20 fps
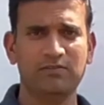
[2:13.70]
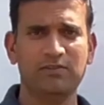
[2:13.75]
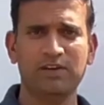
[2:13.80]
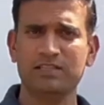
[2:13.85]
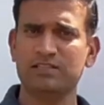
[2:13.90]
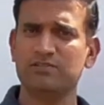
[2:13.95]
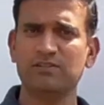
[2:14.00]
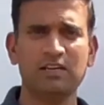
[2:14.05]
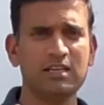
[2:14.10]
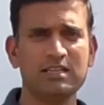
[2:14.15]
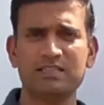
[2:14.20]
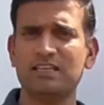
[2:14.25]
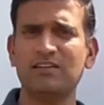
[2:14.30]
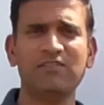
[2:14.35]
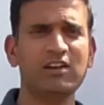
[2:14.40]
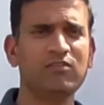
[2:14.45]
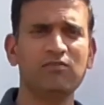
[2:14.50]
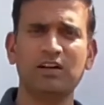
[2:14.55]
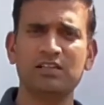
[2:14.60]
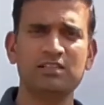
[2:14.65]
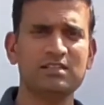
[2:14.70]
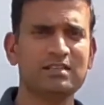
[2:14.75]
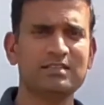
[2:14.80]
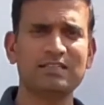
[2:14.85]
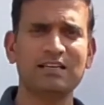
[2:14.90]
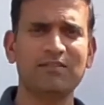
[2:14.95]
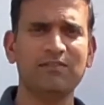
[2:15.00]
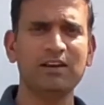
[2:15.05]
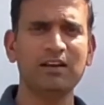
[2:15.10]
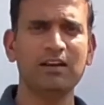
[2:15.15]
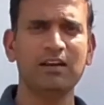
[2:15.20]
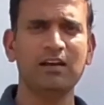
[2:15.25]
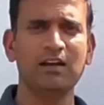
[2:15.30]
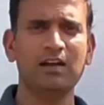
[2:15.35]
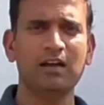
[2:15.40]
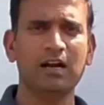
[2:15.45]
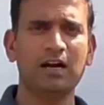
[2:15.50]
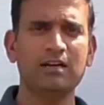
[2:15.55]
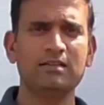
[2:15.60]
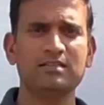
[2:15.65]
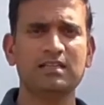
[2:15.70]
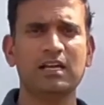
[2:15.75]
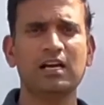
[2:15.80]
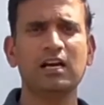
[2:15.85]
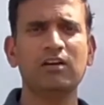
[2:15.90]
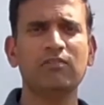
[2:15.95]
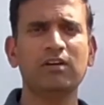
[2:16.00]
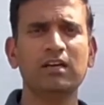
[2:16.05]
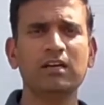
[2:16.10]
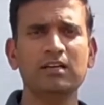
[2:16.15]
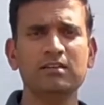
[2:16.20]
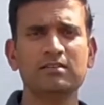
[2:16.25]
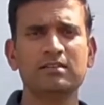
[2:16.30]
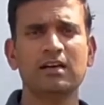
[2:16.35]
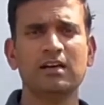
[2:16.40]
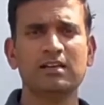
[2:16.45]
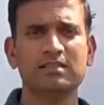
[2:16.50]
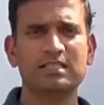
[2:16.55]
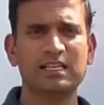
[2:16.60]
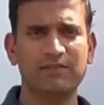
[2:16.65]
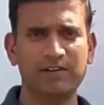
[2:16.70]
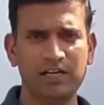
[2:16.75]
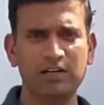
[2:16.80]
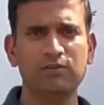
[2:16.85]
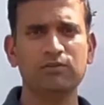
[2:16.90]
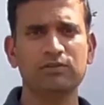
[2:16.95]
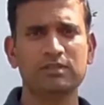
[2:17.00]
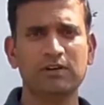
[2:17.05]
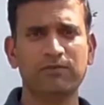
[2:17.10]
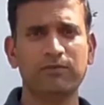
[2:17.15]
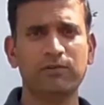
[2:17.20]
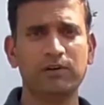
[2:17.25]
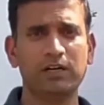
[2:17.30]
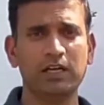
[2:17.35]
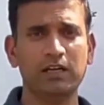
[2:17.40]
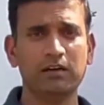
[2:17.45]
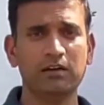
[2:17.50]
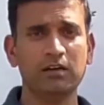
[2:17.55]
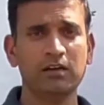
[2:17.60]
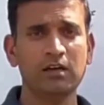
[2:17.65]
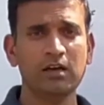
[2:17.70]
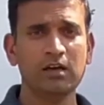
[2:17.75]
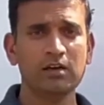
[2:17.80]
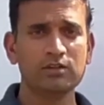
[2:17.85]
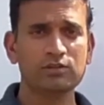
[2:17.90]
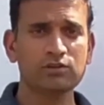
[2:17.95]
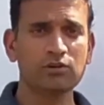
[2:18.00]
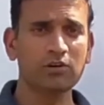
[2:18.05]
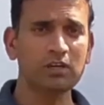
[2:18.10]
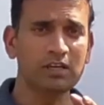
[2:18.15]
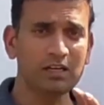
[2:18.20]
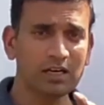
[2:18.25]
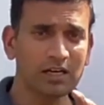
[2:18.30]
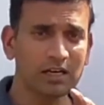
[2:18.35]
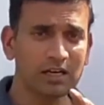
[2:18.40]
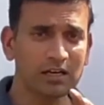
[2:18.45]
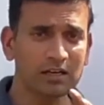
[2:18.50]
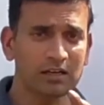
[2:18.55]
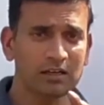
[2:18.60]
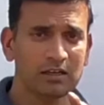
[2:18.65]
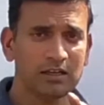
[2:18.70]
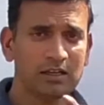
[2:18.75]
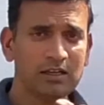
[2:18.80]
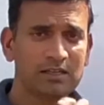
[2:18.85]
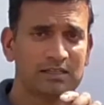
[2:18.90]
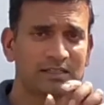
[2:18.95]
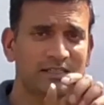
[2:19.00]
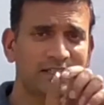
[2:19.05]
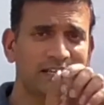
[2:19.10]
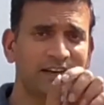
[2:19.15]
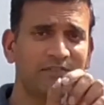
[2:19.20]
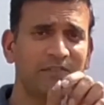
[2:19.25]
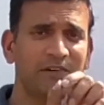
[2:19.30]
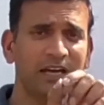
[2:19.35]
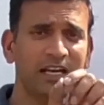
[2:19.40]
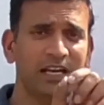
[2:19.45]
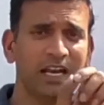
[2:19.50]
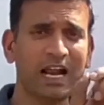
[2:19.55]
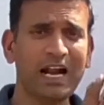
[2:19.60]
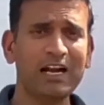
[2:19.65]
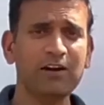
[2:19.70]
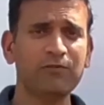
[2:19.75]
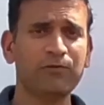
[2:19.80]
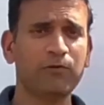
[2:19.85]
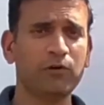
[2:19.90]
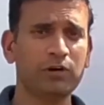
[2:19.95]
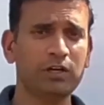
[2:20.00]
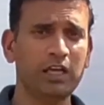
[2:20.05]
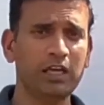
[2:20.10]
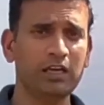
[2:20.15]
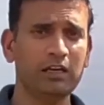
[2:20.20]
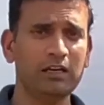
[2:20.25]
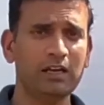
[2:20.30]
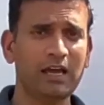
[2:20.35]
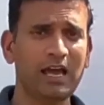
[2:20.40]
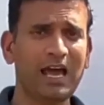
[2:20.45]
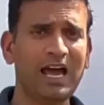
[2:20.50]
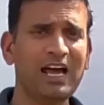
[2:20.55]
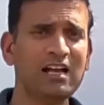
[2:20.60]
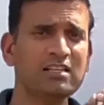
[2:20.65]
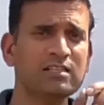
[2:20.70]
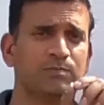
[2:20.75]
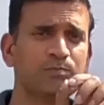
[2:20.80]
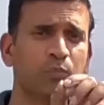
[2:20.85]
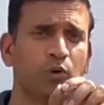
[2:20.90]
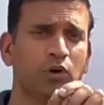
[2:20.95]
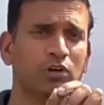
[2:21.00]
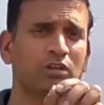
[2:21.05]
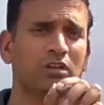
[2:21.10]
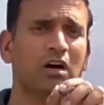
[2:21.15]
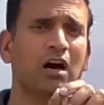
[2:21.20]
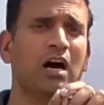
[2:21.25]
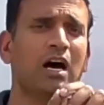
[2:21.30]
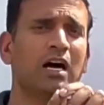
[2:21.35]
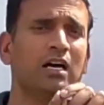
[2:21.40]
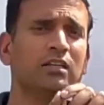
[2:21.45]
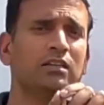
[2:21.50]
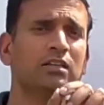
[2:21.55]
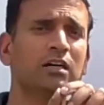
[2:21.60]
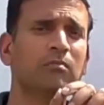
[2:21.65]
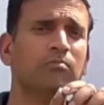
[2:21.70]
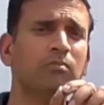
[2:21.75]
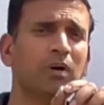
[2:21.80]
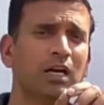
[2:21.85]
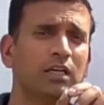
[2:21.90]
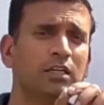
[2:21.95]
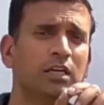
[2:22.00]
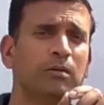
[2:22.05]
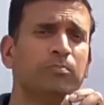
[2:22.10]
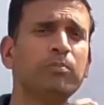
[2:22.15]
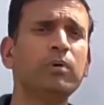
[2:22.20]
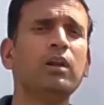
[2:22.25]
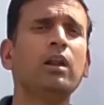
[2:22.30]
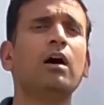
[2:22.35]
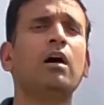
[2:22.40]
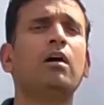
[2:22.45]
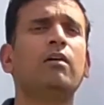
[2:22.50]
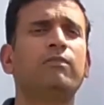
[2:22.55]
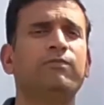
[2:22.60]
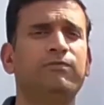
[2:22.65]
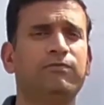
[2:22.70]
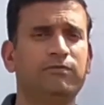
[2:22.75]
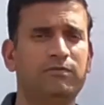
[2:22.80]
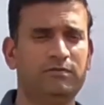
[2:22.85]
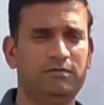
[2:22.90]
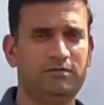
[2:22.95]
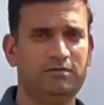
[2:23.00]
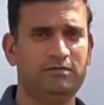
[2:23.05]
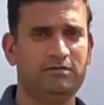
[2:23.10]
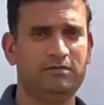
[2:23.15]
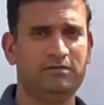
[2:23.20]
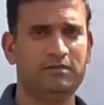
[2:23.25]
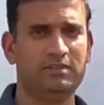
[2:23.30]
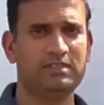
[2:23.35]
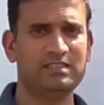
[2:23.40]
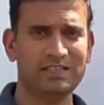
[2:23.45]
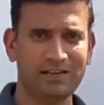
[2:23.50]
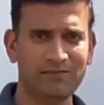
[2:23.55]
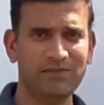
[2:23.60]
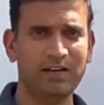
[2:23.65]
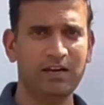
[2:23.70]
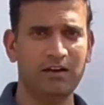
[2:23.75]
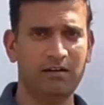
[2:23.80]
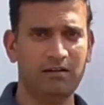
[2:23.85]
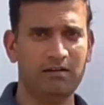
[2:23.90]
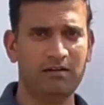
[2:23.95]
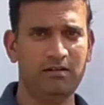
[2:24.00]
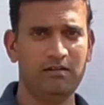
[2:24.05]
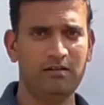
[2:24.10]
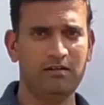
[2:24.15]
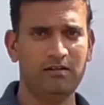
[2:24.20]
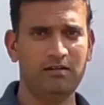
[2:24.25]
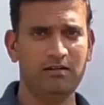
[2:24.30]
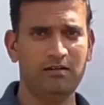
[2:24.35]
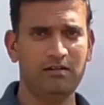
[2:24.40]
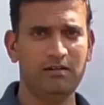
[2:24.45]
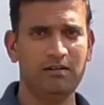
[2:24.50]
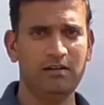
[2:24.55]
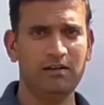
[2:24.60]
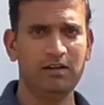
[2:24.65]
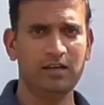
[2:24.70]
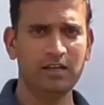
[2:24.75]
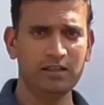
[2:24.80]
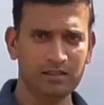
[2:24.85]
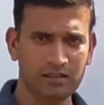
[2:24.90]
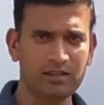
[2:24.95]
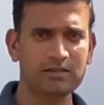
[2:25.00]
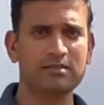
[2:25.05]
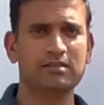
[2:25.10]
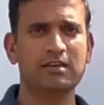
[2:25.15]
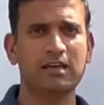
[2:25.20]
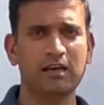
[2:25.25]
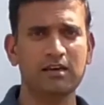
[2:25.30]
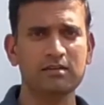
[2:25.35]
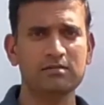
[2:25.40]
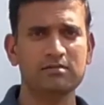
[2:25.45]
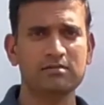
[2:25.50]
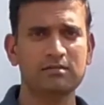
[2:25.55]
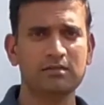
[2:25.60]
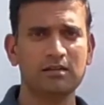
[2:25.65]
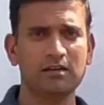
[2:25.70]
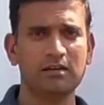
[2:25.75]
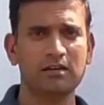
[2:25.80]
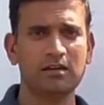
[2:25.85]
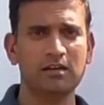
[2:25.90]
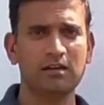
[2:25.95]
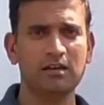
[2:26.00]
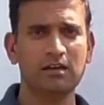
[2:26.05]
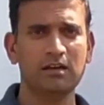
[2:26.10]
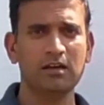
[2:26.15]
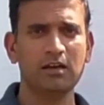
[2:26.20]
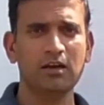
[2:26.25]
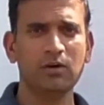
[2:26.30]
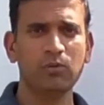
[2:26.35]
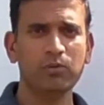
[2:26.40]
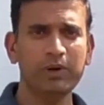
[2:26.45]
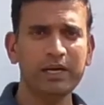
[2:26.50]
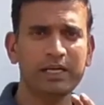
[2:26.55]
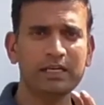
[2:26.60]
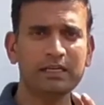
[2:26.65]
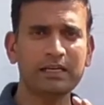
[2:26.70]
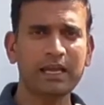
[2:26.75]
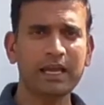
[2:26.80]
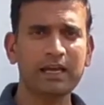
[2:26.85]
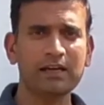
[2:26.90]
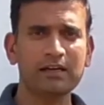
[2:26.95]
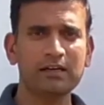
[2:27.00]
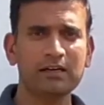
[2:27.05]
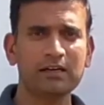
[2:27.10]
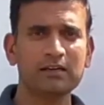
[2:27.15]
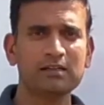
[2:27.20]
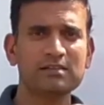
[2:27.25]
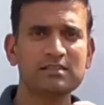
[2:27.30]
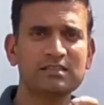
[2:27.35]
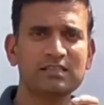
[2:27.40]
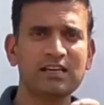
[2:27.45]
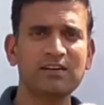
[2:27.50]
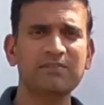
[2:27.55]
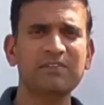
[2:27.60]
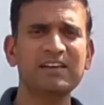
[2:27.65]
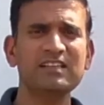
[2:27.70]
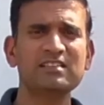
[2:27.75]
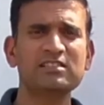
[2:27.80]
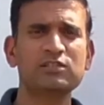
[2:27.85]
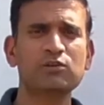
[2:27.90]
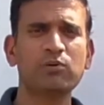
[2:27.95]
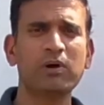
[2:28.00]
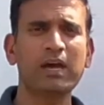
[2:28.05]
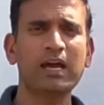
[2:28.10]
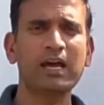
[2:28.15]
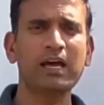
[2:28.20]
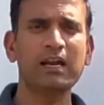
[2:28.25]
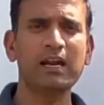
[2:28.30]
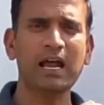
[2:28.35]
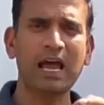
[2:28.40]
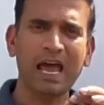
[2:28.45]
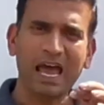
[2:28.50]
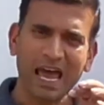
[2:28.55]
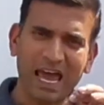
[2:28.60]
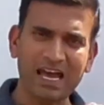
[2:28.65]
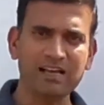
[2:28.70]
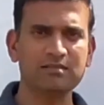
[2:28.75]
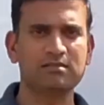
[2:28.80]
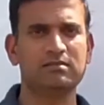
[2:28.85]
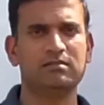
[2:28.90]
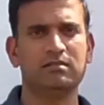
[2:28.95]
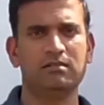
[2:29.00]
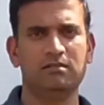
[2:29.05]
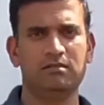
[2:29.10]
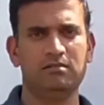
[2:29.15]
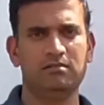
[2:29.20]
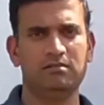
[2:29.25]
First one is 7 1 is 7, and second one is 7 2 is 14. So here 7 and 14, as both are the multiple of 7, in this case we take 7 square as